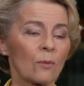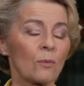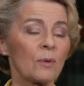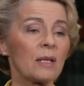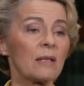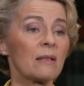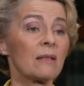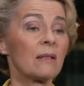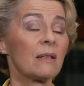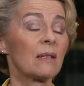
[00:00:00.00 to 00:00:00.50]

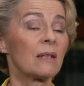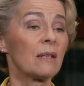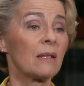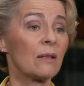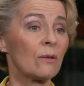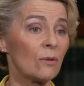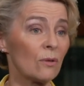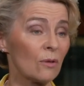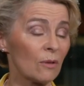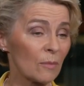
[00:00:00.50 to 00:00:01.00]
We see an
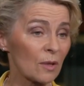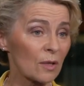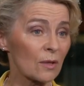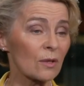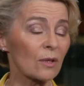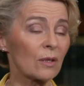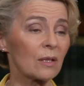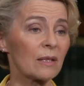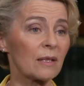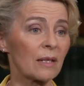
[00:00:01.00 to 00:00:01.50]
enormous
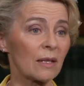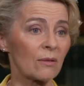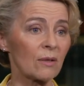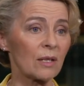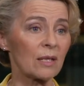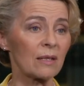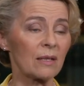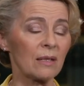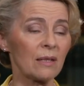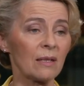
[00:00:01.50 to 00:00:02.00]

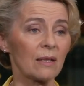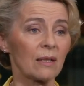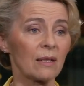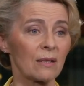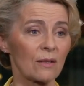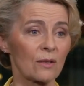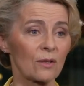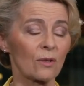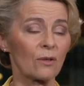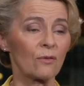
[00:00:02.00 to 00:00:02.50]
solidarity
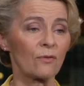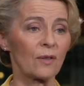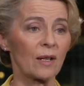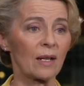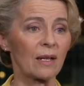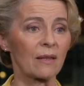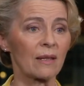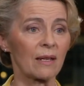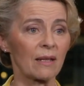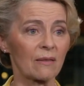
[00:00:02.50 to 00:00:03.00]
in so
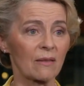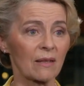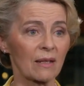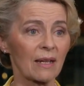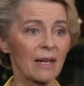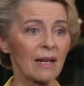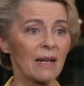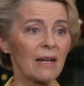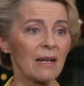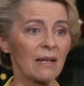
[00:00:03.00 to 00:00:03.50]
far that the
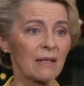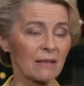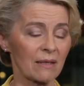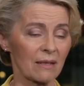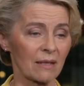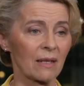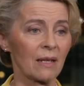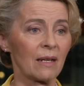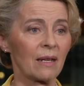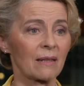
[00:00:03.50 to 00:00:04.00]

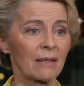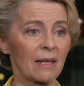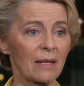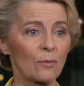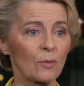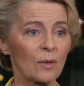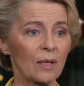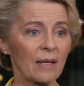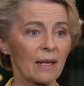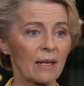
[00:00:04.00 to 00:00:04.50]
gas
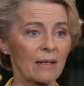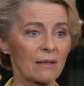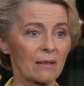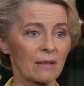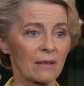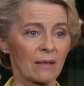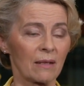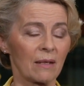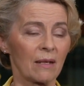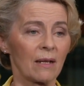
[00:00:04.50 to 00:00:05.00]
that we
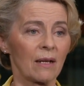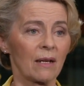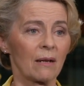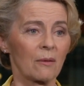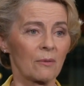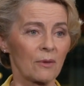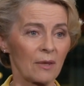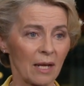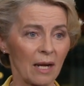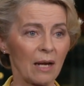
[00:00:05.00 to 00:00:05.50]
get
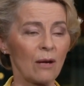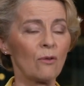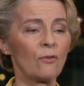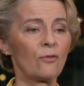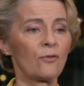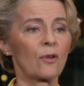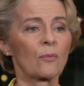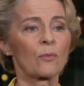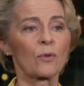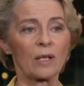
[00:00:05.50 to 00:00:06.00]
now
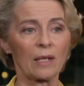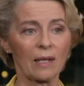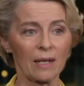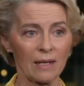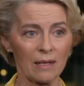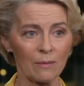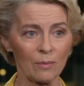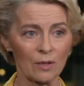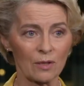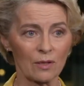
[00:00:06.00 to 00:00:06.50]
from
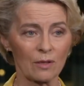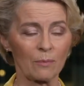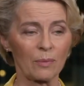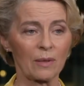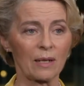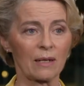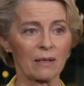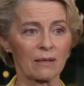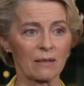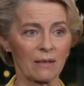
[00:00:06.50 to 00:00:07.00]
reliable
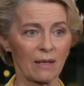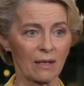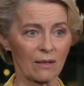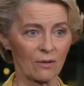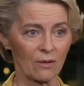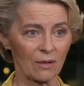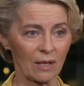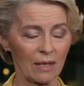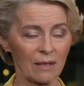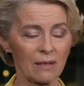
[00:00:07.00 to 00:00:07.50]
suppliers
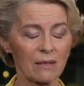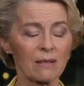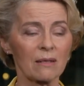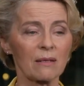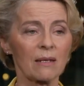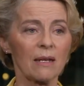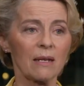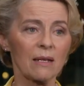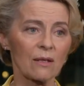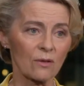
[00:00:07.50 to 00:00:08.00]
like the United
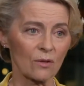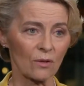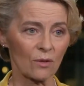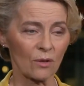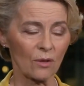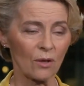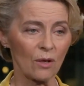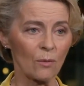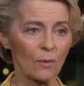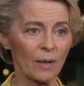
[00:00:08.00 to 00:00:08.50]
States
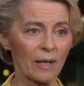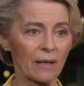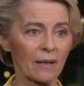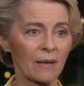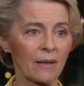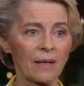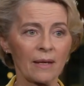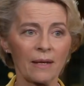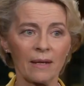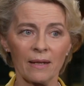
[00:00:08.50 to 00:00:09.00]
or
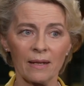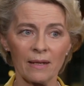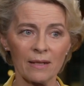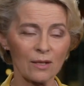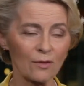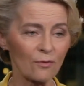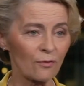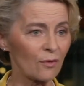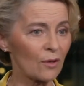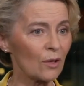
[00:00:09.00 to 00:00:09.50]
Norway
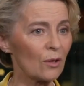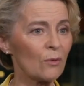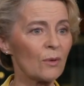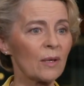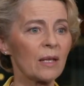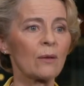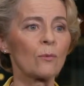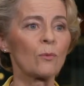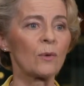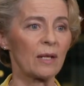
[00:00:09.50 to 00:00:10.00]
is
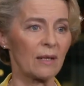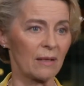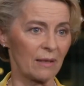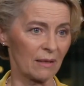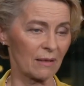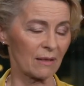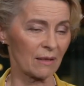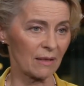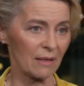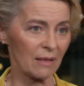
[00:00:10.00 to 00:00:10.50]
flowing where
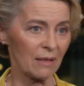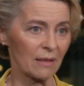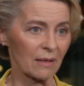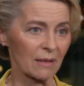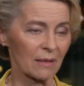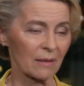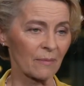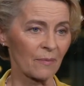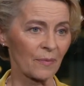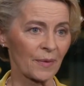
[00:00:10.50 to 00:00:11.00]
it is
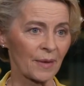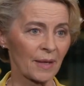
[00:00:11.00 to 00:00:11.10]
needed.